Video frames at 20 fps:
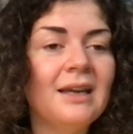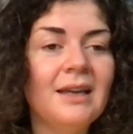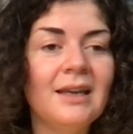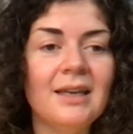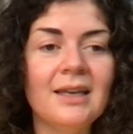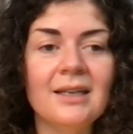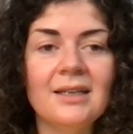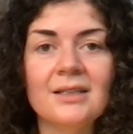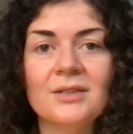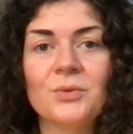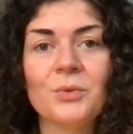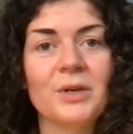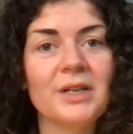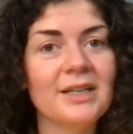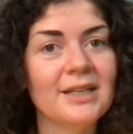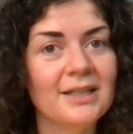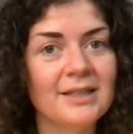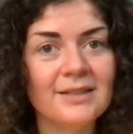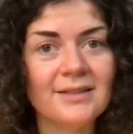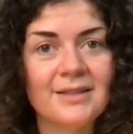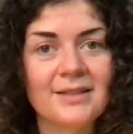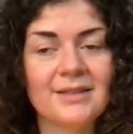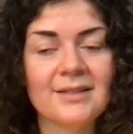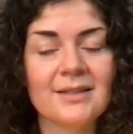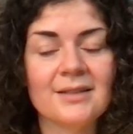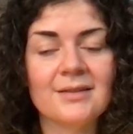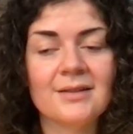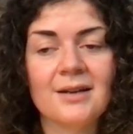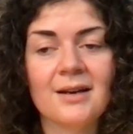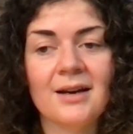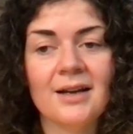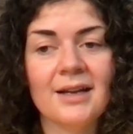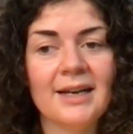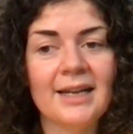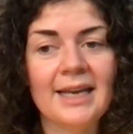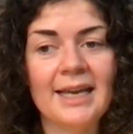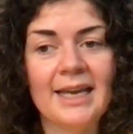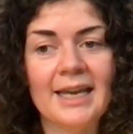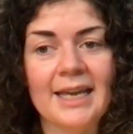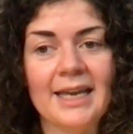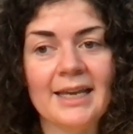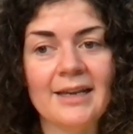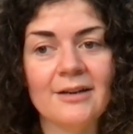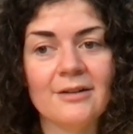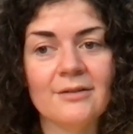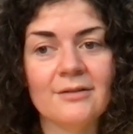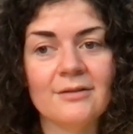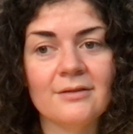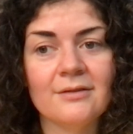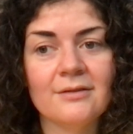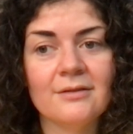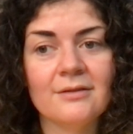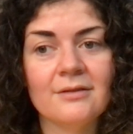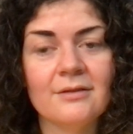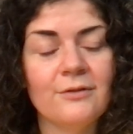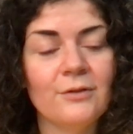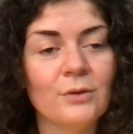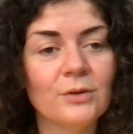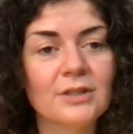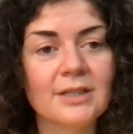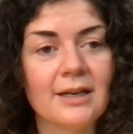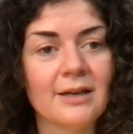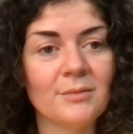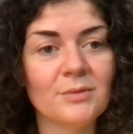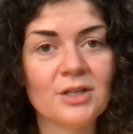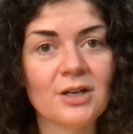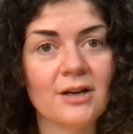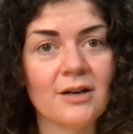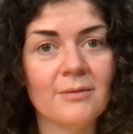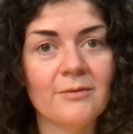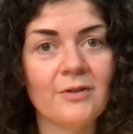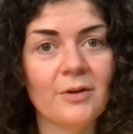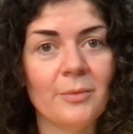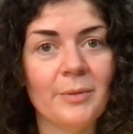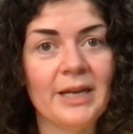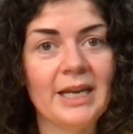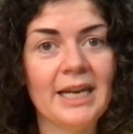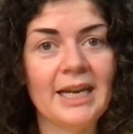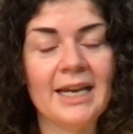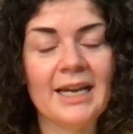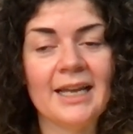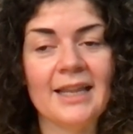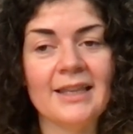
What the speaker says: it is what it is. This is not a full-time job for me.